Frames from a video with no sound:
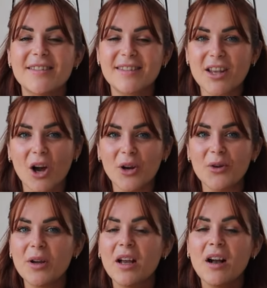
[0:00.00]
So
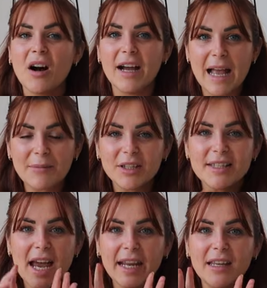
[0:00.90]
I am gonna
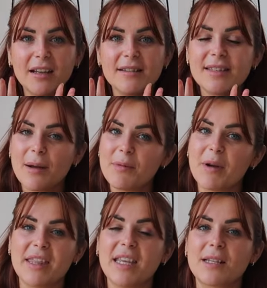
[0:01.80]
take some of
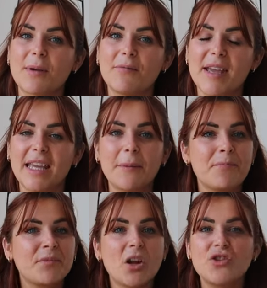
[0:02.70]
my things with me.
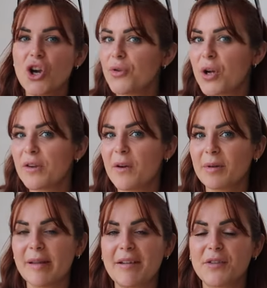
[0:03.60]
Don't know if I'm
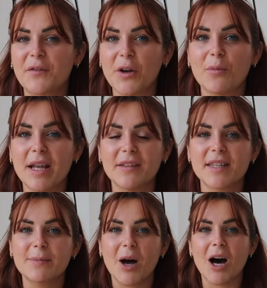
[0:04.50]
gonna be able to film in the
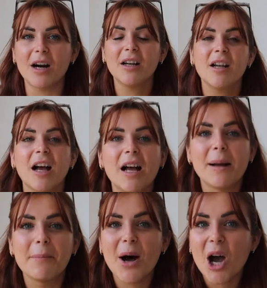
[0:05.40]
spa,
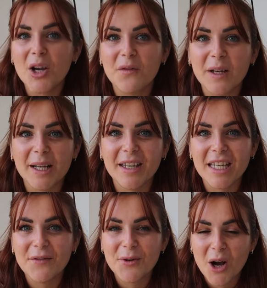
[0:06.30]
but hopefully I can
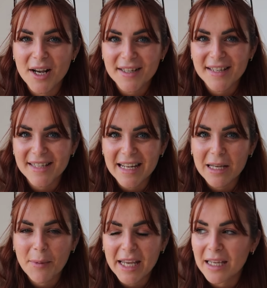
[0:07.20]
give you guys a
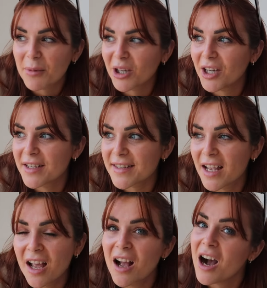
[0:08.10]
sneak peek, because
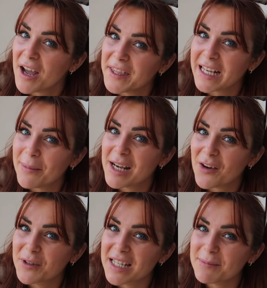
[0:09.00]
I think I'm in
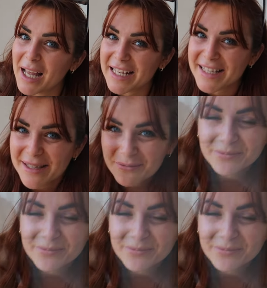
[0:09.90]
love with this place.